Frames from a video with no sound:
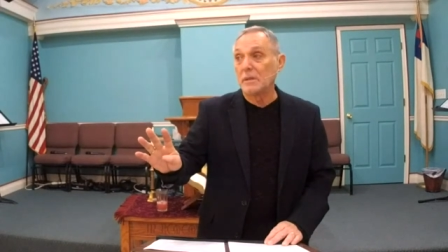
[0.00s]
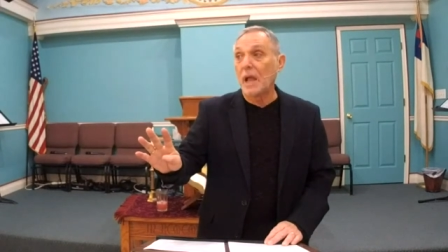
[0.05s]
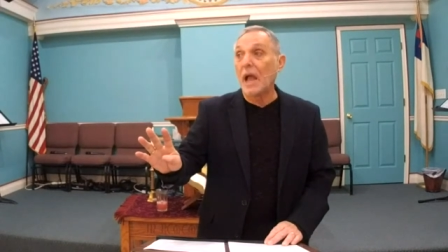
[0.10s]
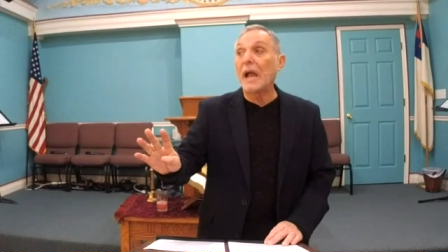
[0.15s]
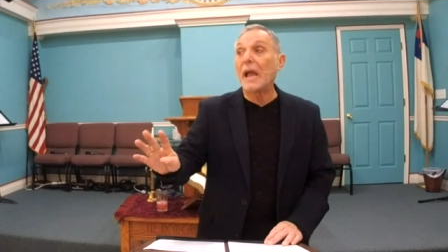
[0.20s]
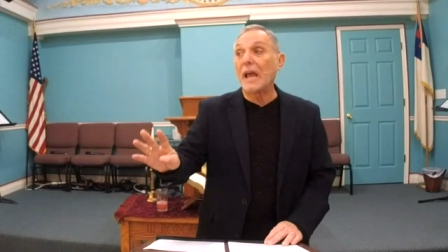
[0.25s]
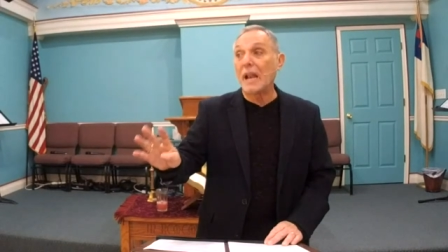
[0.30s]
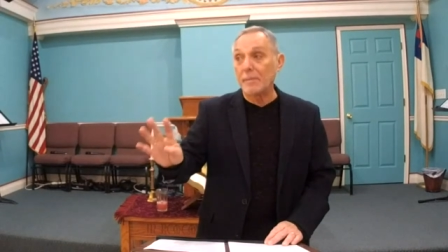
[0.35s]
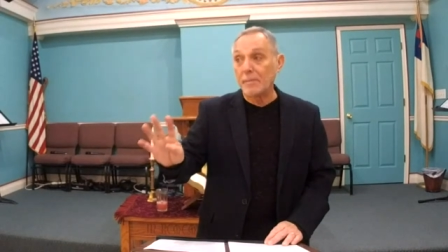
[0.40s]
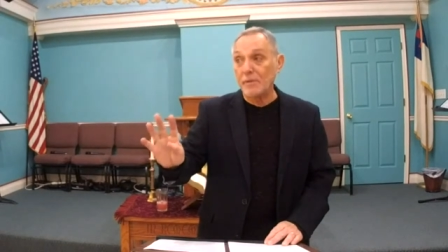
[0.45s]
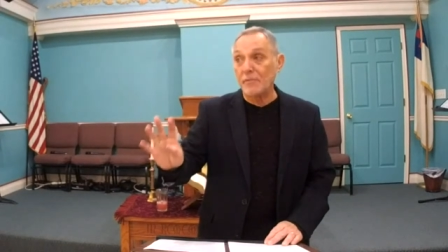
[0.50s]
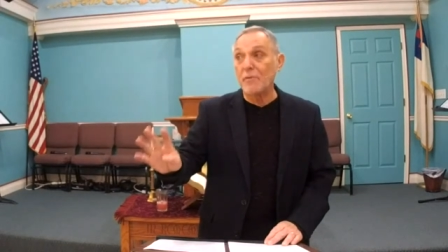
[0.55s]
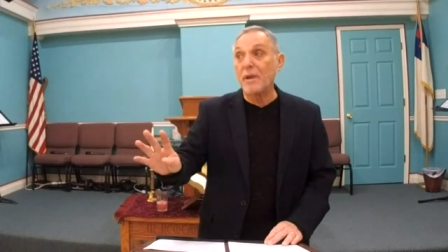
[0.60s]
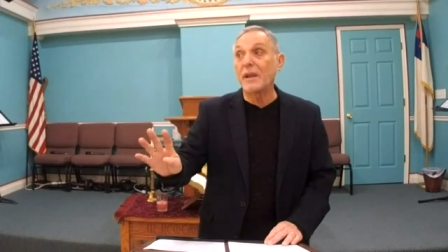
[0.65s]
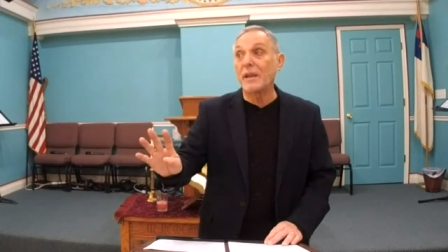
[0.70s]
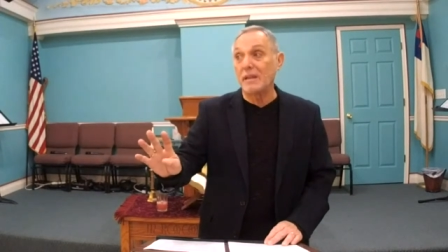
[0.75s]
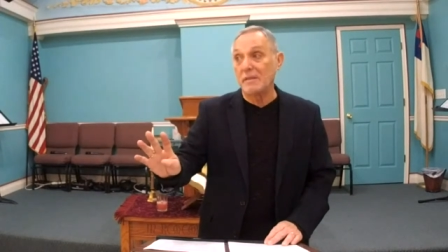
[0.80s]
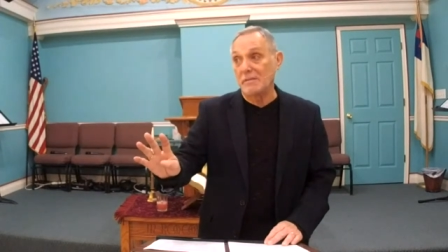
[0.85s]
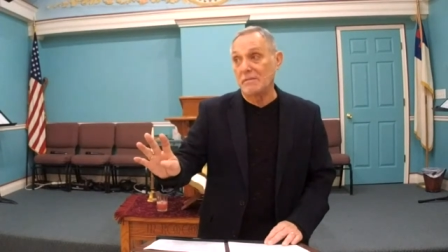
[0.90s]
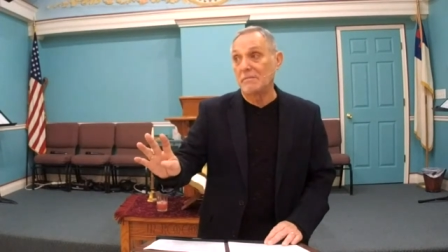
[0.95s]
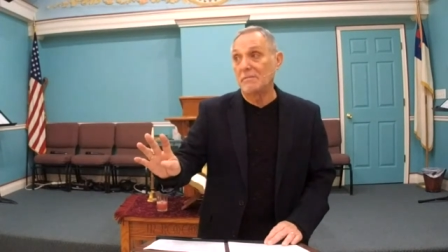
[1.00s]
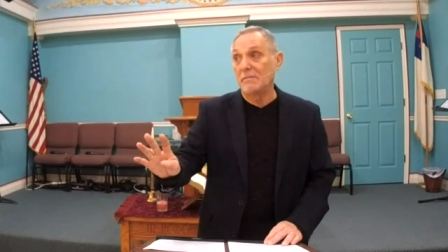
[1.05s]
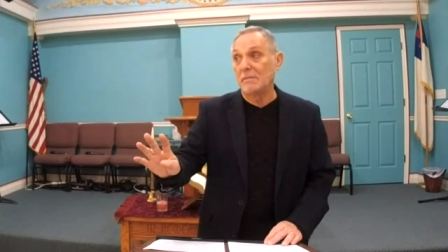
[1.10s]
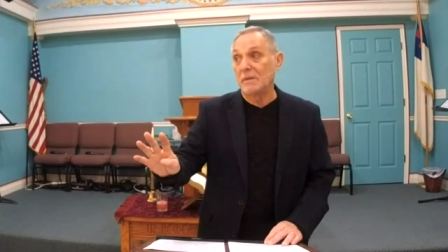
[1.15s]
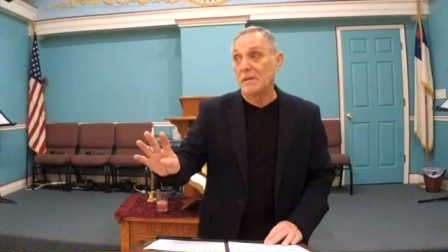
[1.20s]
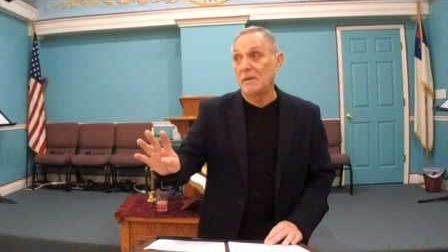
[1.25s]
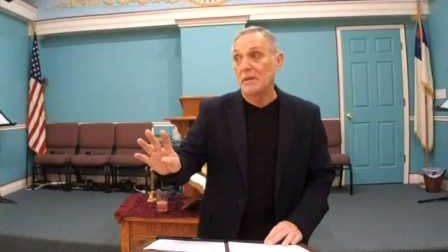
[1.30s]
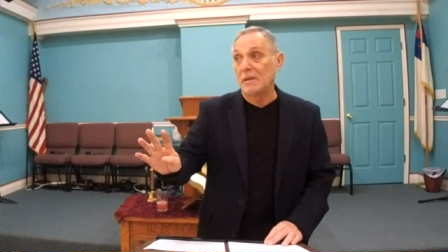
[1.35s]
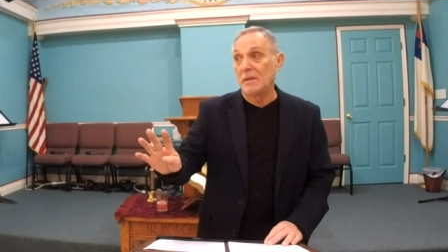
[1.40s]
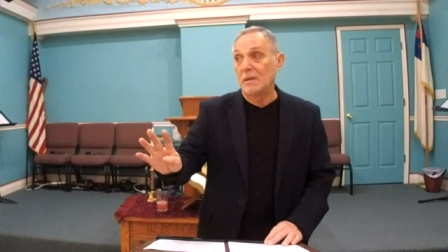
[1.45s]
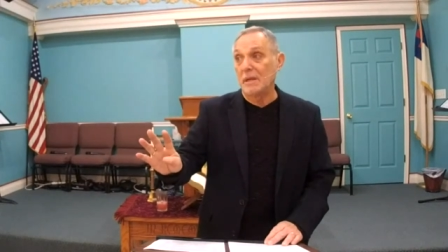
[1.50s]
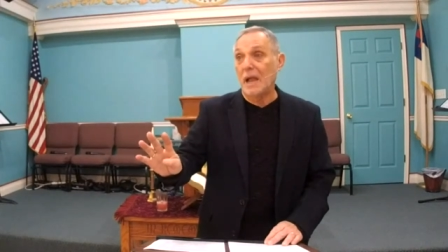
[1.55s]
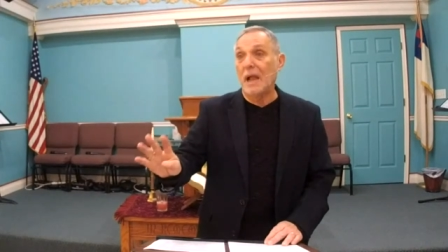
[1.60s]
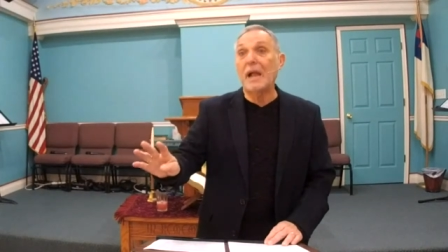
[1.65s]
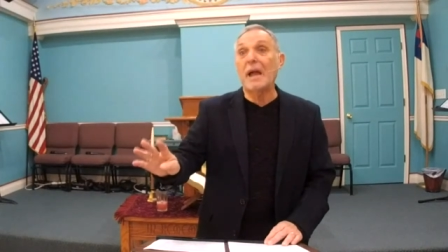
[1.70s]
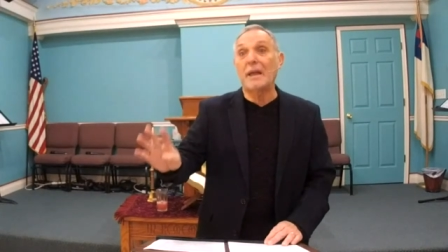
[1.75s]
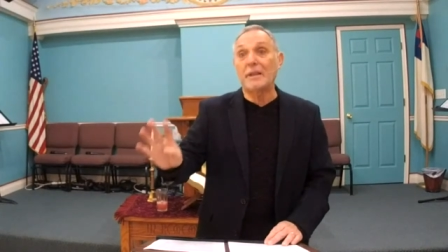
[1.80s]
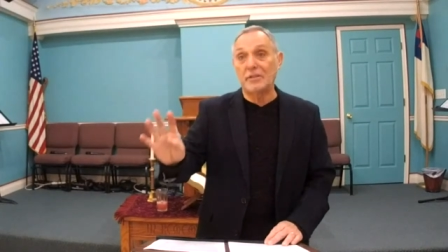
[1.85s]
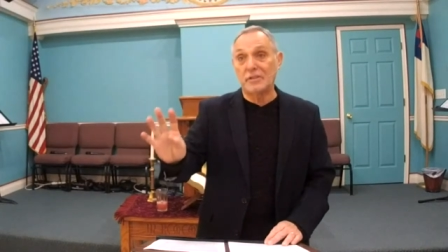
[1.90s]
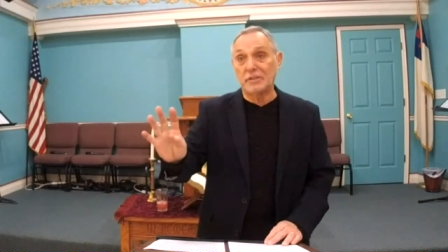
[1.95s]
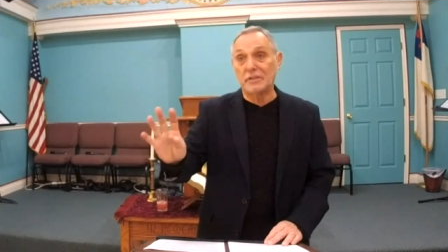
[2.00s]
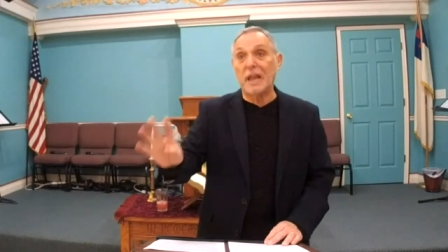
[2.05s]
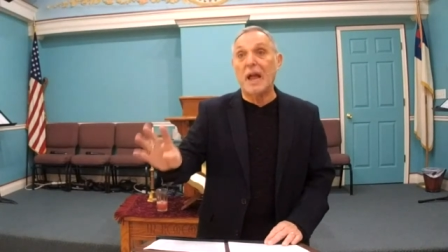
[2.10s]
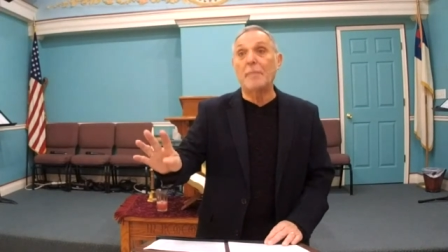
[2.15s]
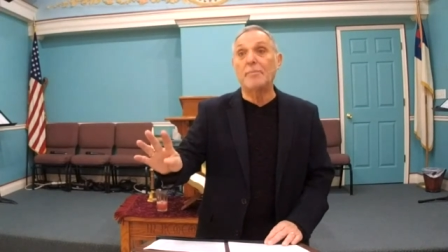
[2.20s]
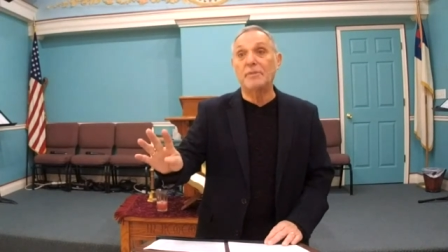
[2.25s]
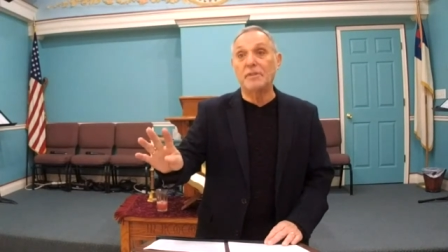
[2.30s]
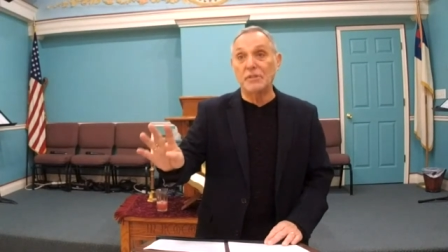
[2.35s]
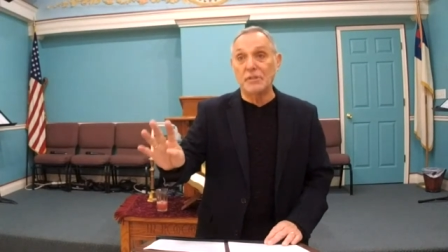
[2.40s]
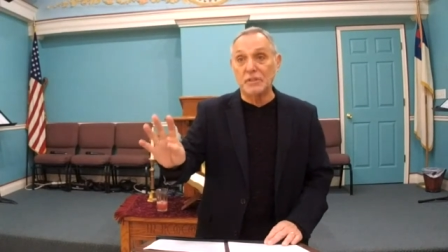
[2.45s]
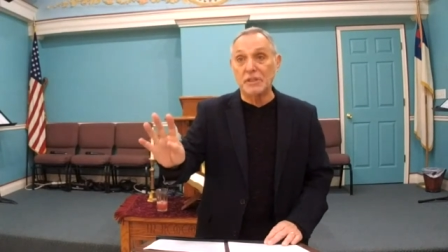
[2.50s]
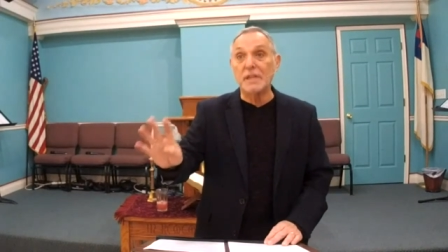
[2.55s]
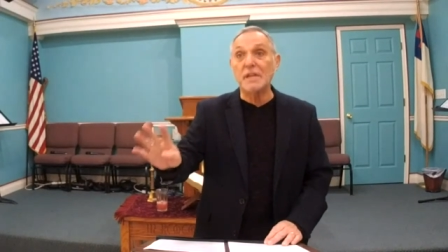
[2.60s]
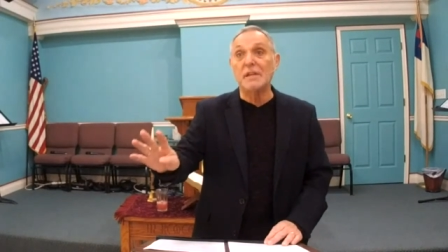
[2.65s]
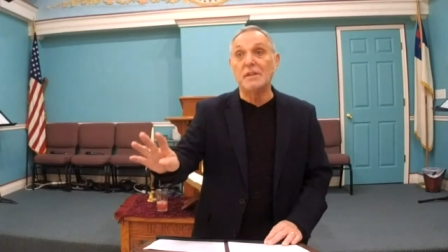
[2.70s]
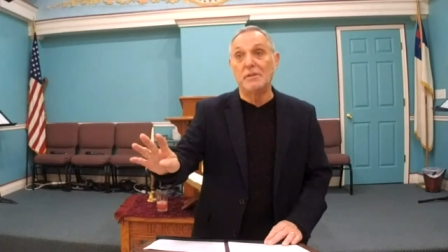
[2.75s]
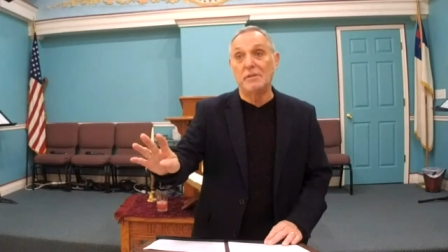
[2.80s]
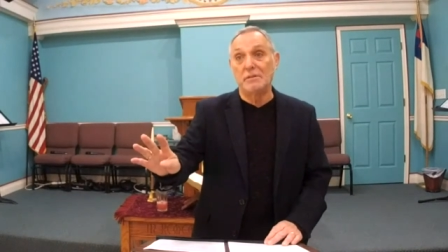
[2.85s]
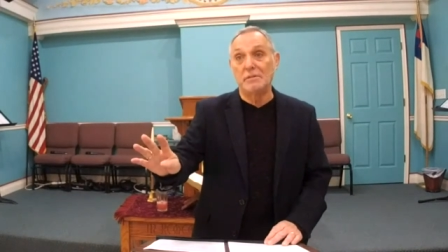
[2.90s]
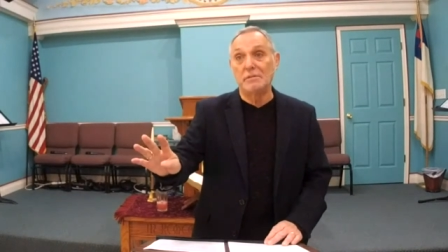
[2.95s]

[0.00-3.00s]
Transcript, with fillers: I've got to be ready. I've got to stop the seed.